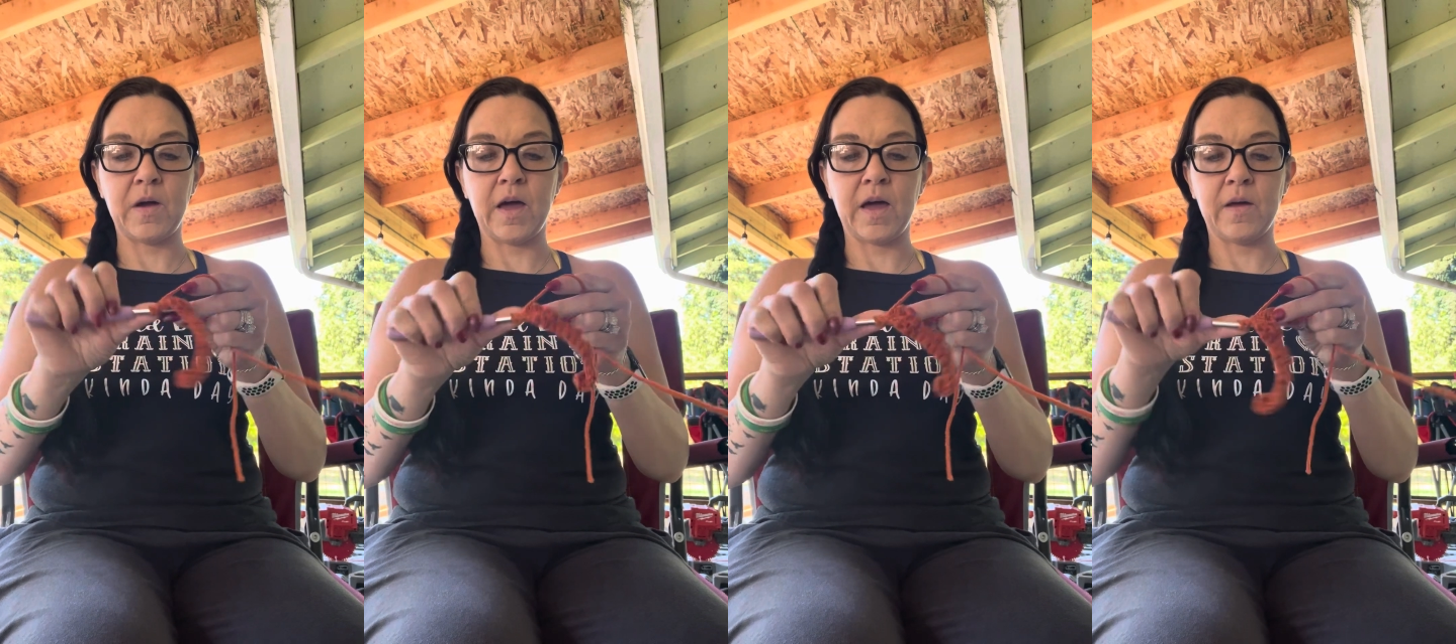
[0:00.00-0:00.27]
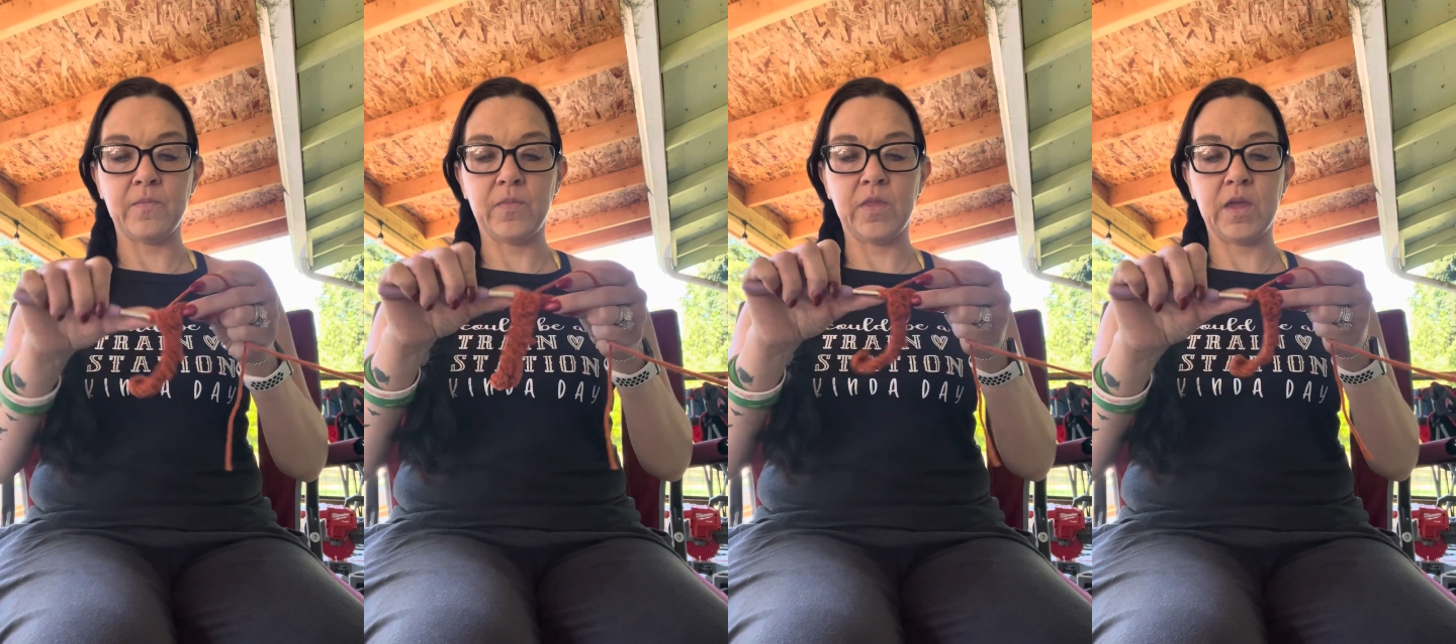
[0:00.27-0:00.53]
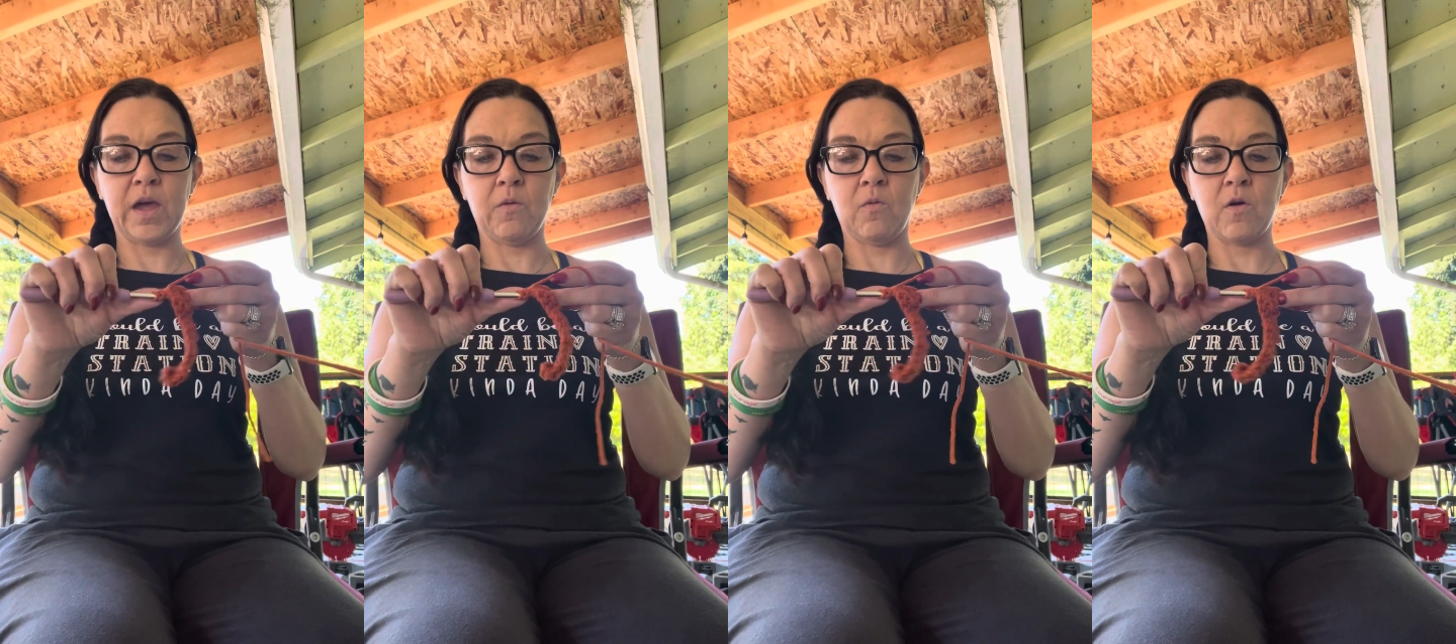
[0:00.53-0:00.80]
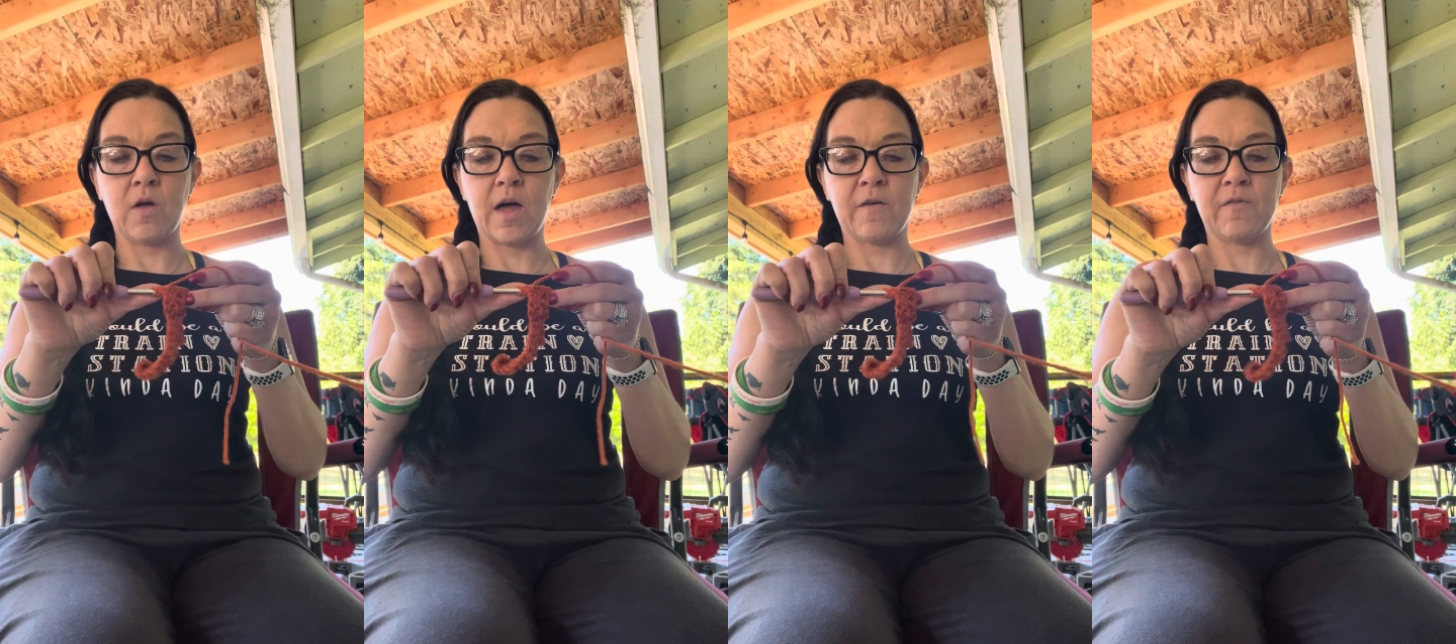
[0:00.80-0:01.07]
but it
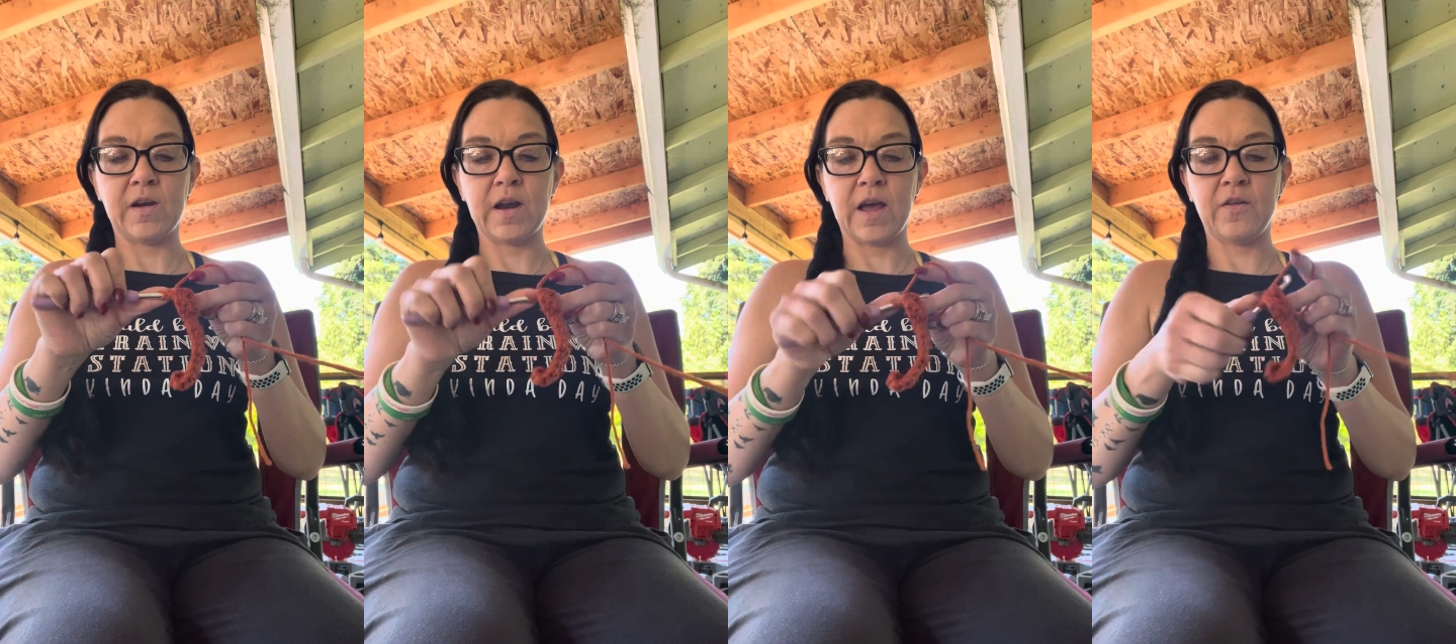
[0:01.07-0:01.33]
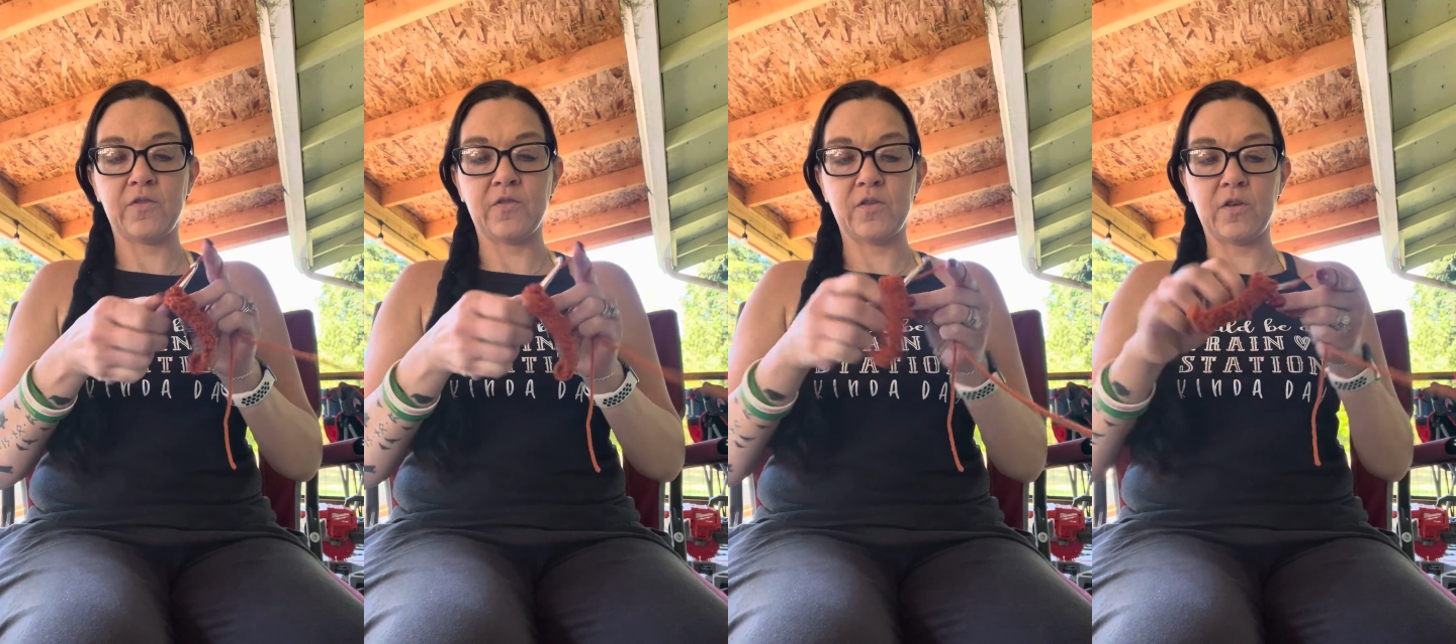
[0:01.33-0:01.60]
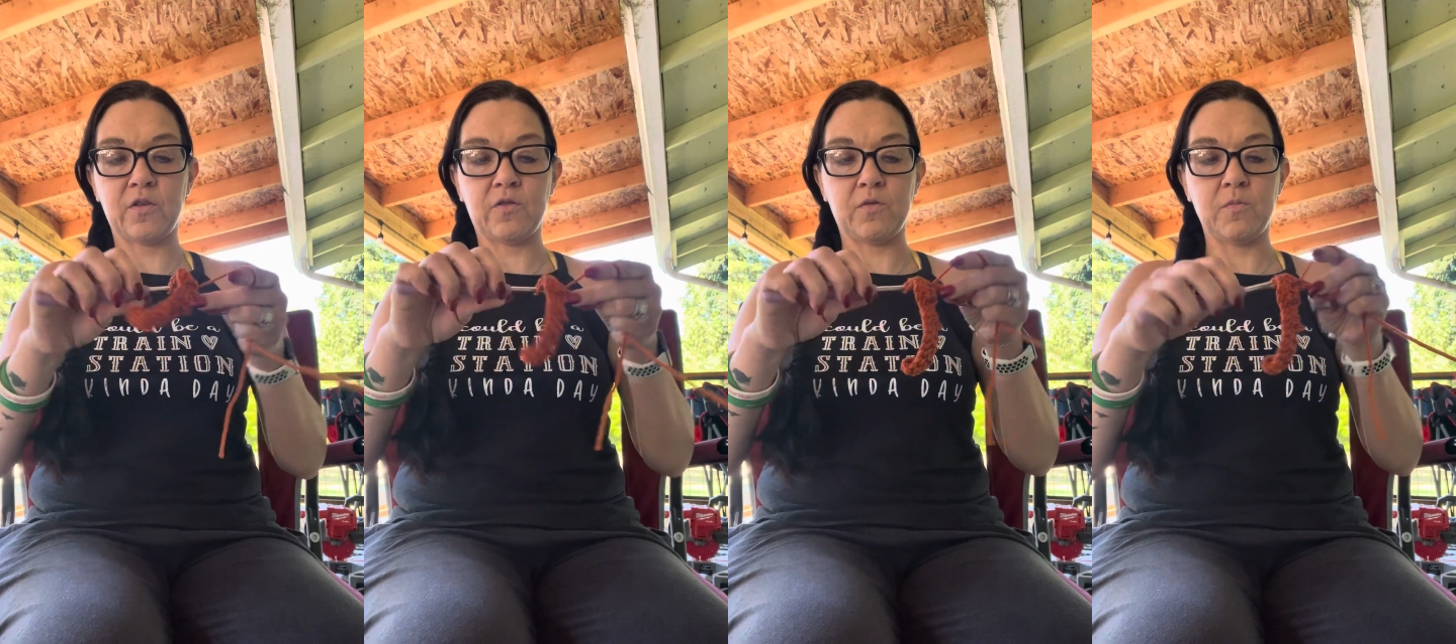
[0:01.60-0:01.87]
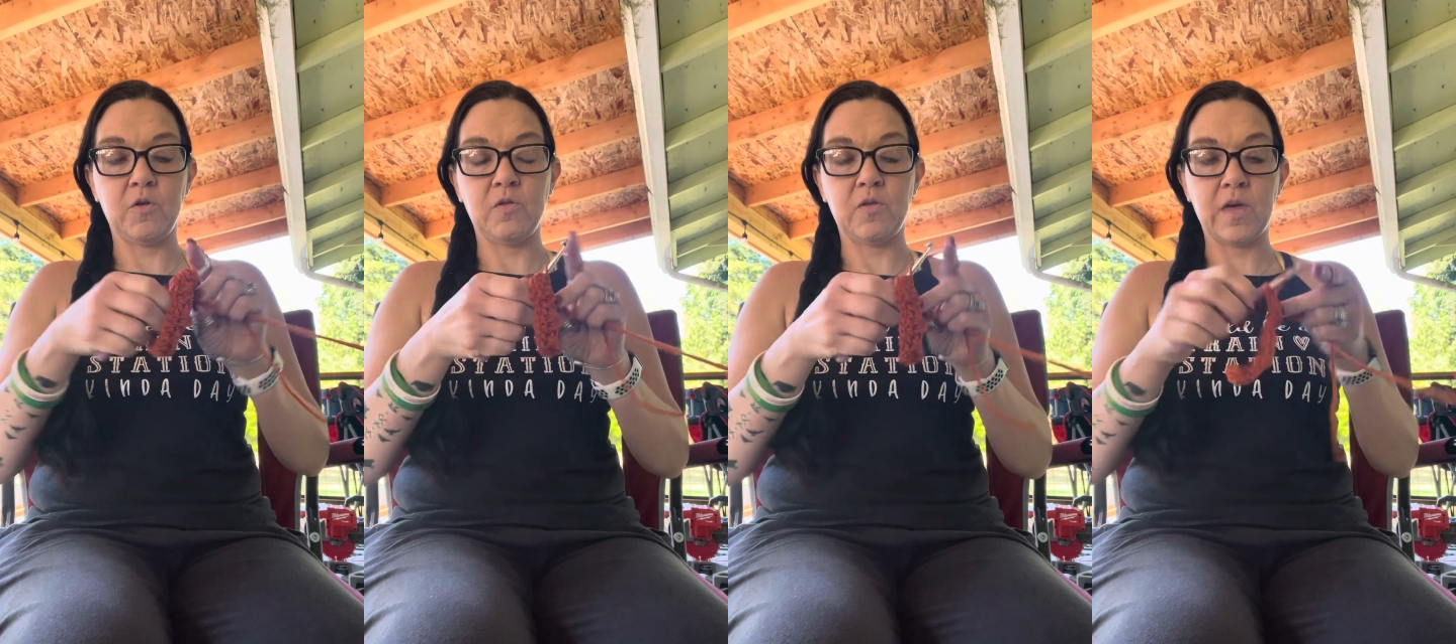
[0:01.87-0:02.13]
will have a nice
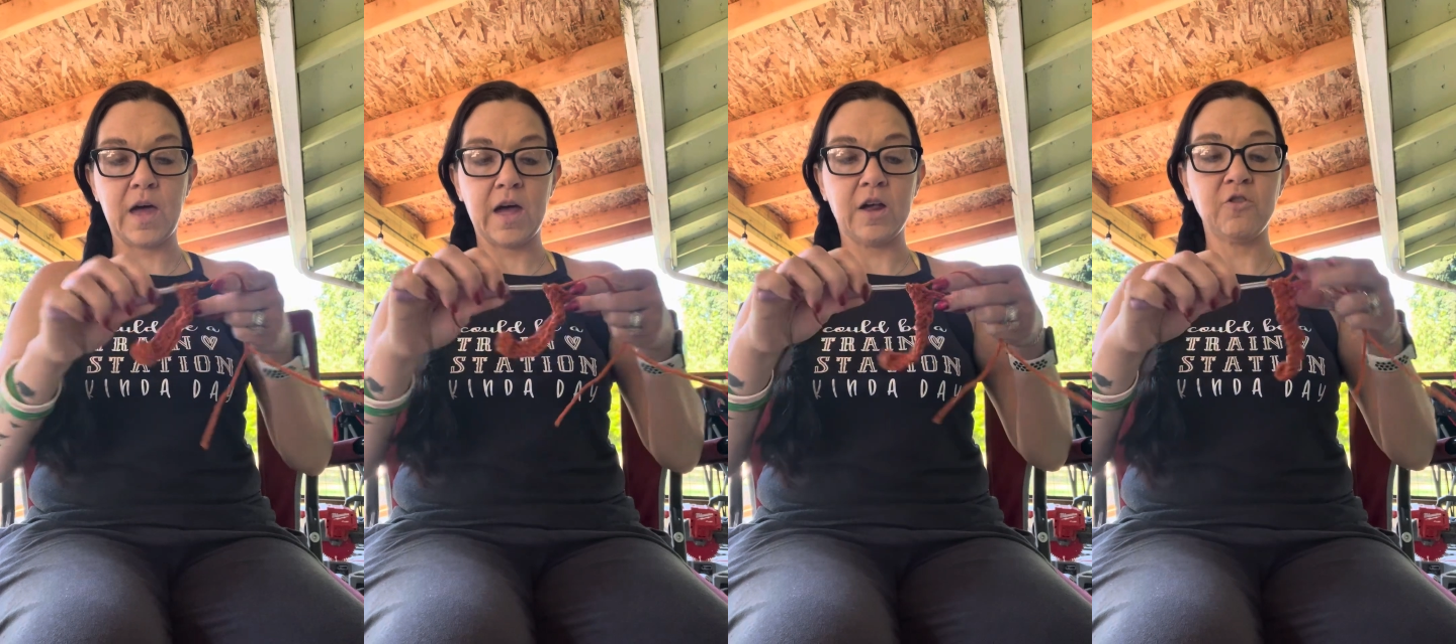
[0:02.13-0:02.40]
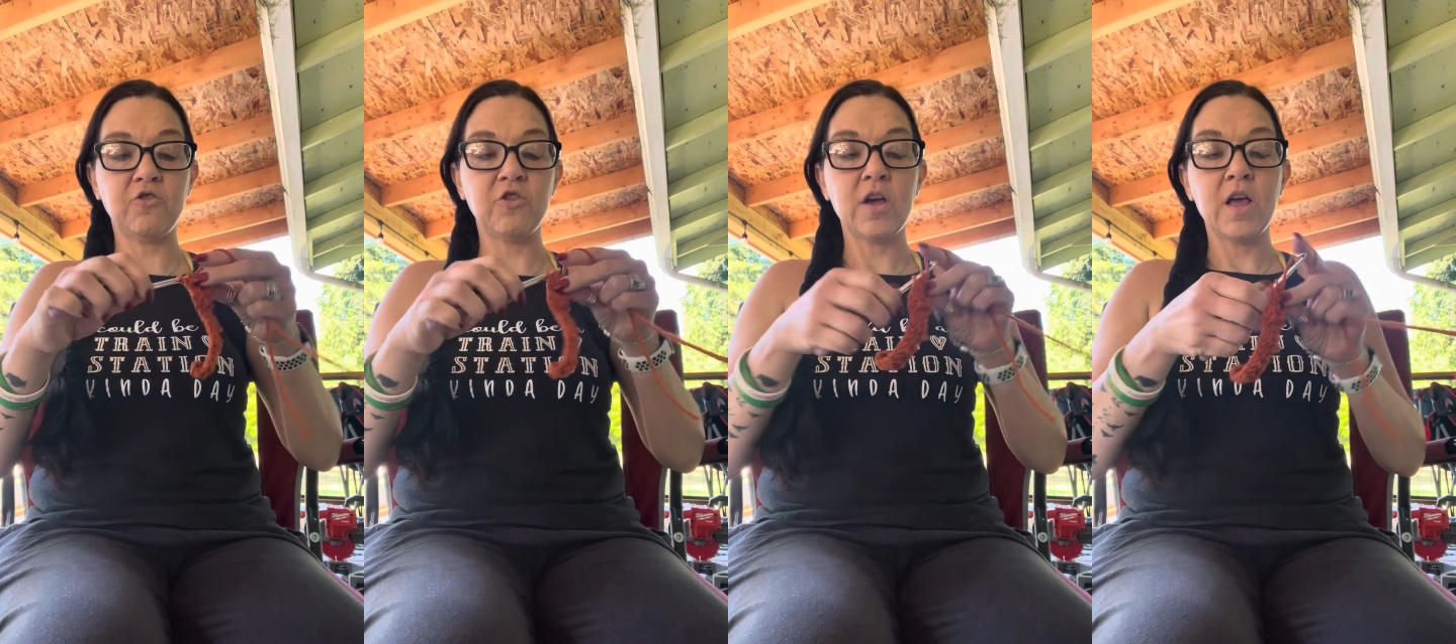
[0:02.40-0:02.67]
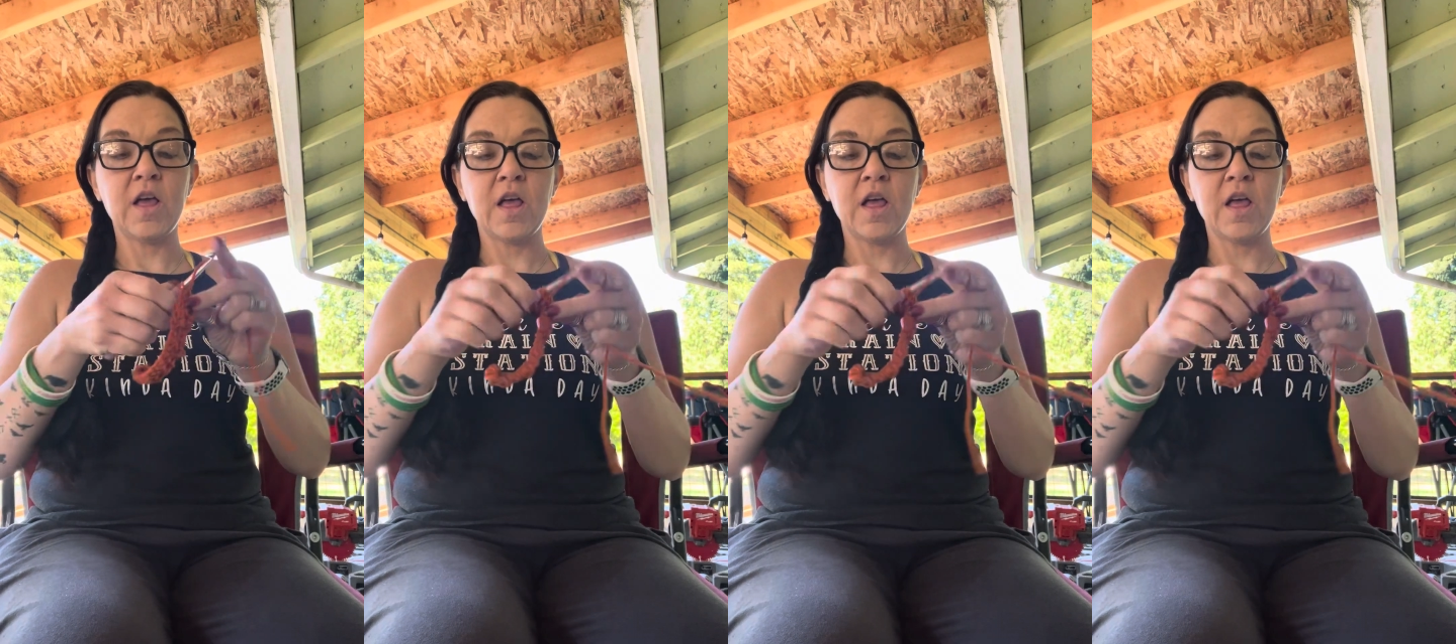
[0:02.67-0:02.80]
smooth edge.